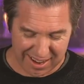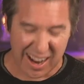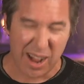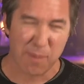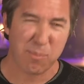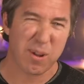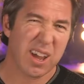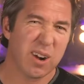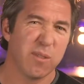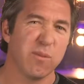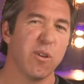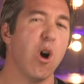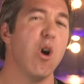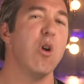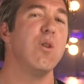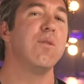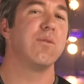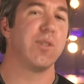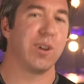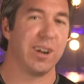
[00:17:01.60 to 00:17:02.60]
I'm kind of
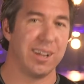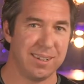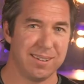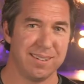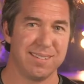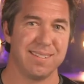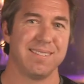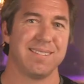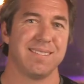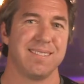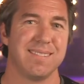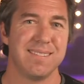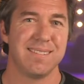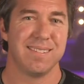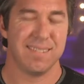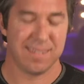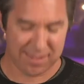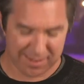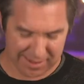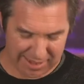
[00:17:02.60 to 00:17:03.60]
over it.
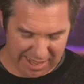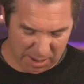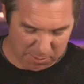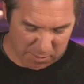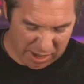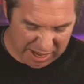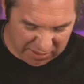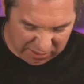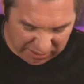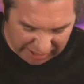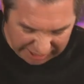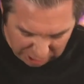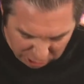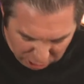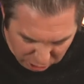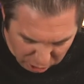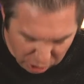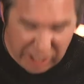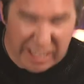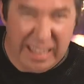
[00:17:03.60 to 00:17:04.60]
I'm kind of like
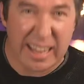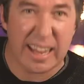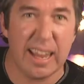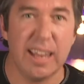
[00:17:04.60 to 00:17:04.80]
looking